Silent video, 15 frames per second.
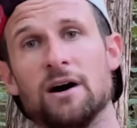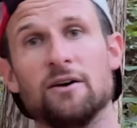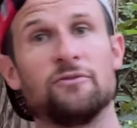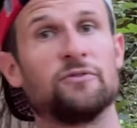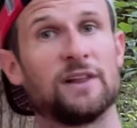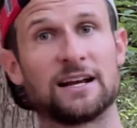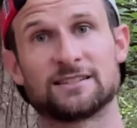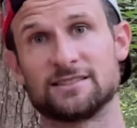
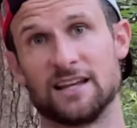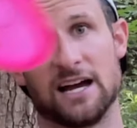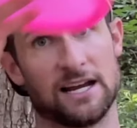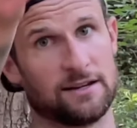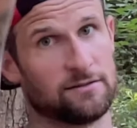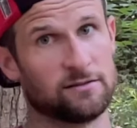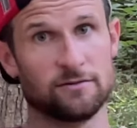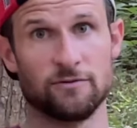flex
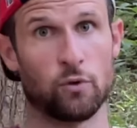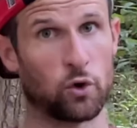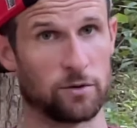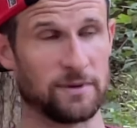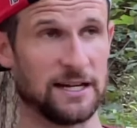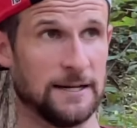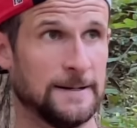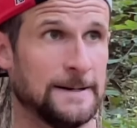line for
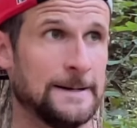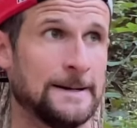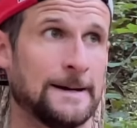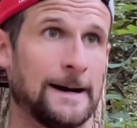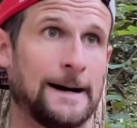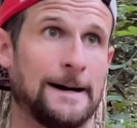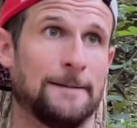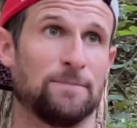me.
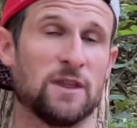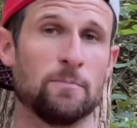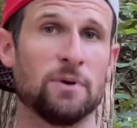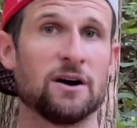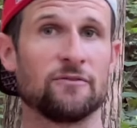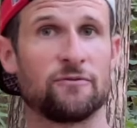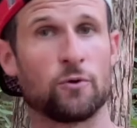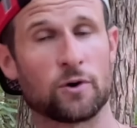
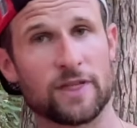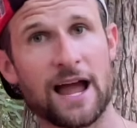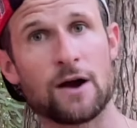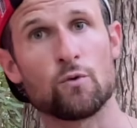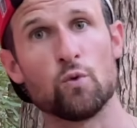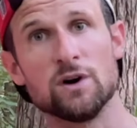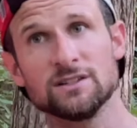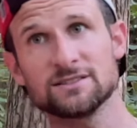But for
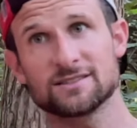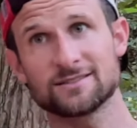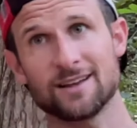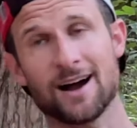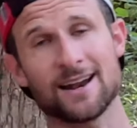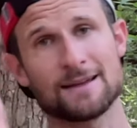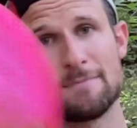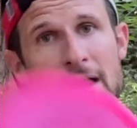that one
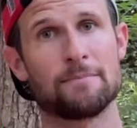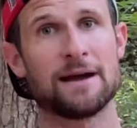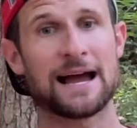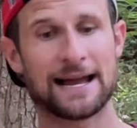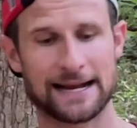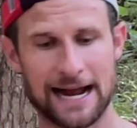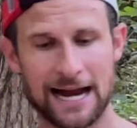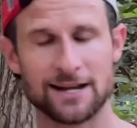slot in my
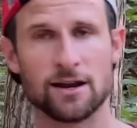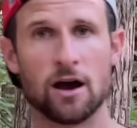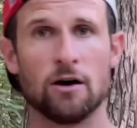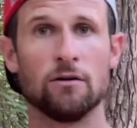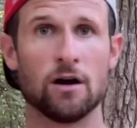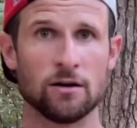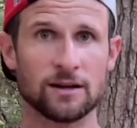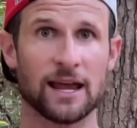bag, I
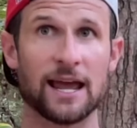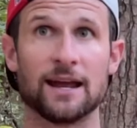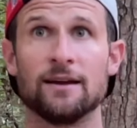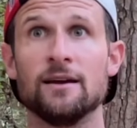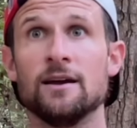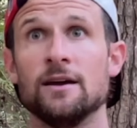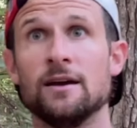know, okay,